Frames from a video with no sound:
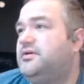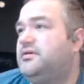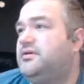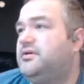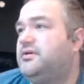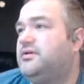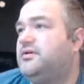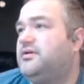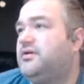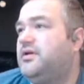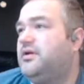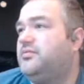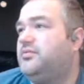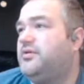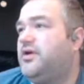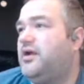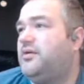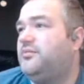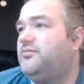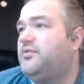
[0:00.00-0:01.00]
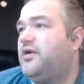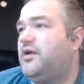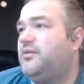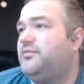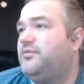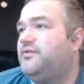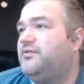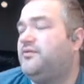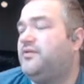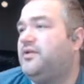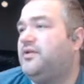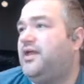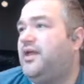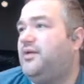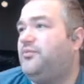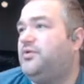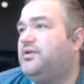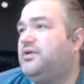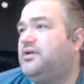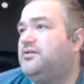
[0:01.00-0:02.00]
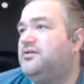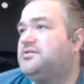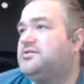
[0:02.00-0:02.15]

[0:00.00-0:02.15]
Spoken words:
create a parameter for the game window.